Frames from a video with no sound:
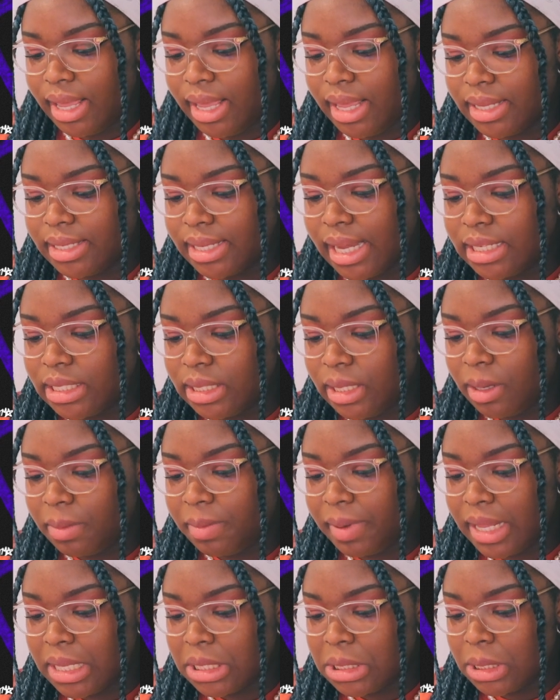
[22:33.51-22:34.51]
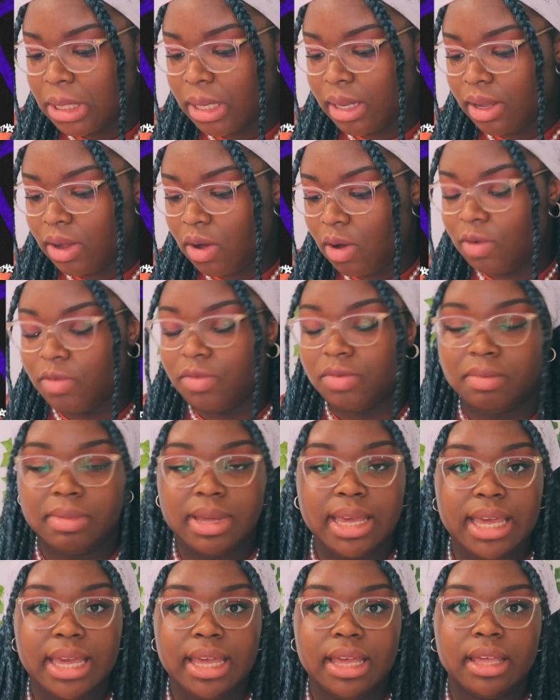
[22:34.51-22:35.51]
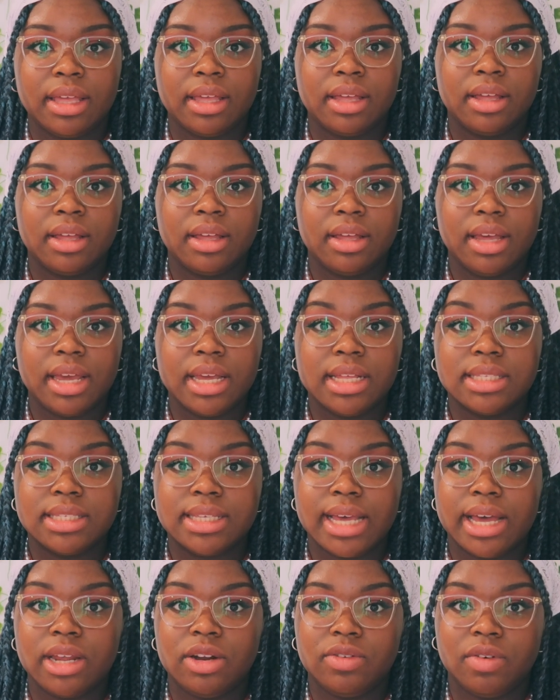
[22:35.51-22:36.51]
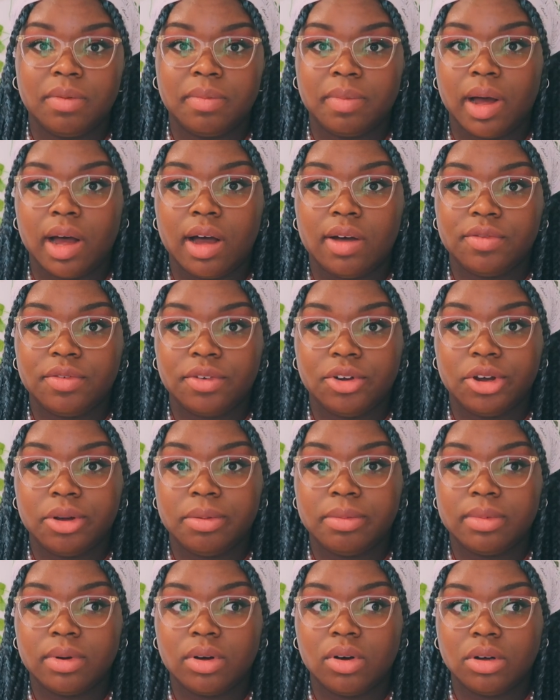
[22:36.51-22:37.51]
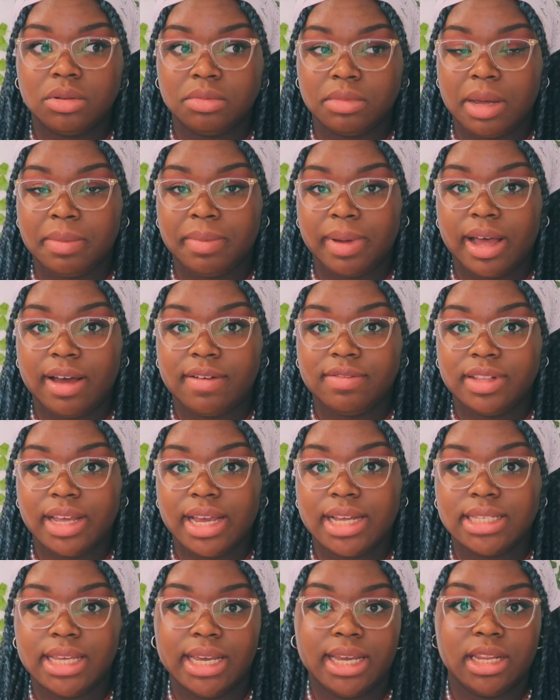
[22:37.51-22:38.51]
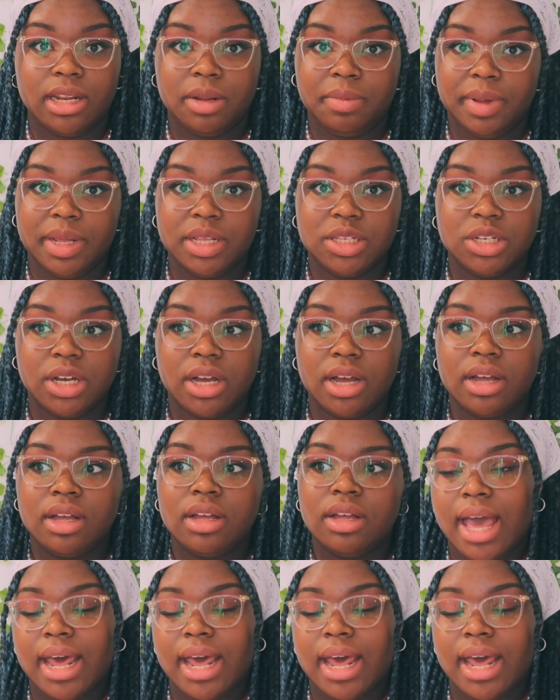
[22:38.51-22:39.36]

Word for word: it's actually a picture of me inside of a bathroom on my birthday taking a picture.